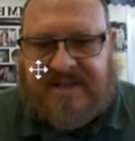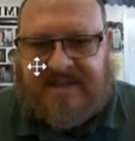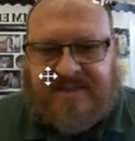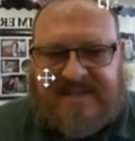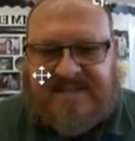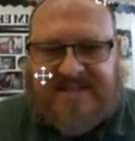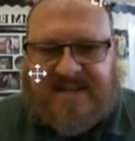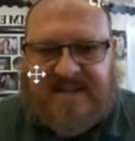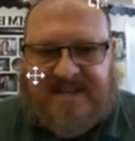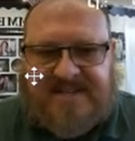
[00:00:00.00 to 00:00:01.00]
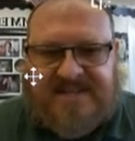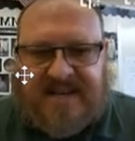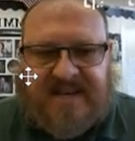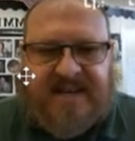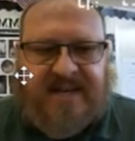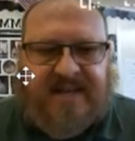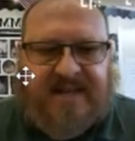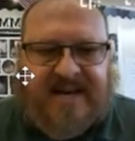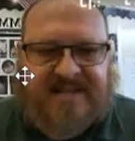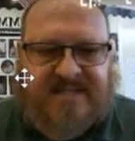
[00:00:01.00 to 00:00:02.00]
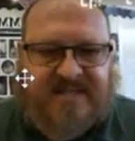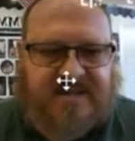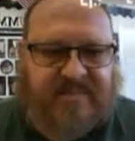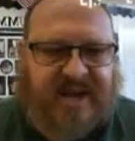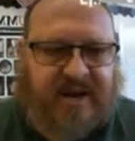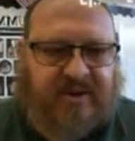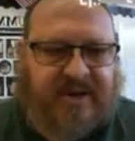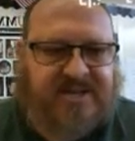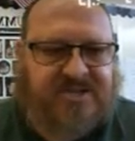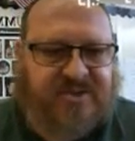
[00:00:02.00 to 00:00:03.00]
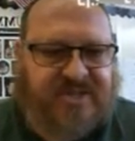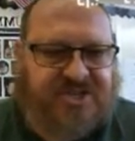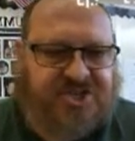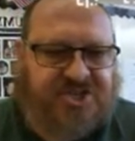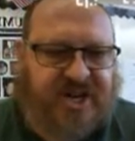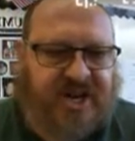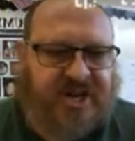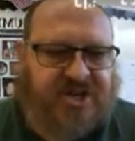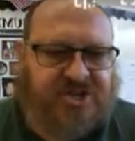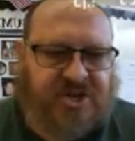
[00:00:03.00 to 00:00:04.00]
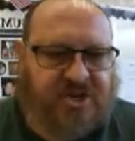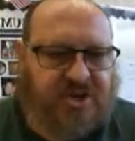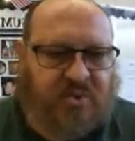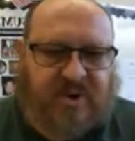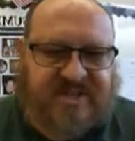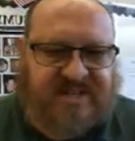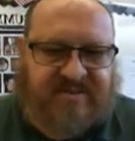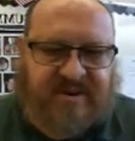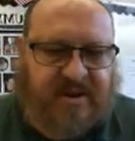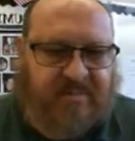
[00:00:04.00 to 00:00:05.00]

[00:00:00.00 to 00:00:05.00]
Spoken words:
this is inelastic demand. Okay, so this change wasn't very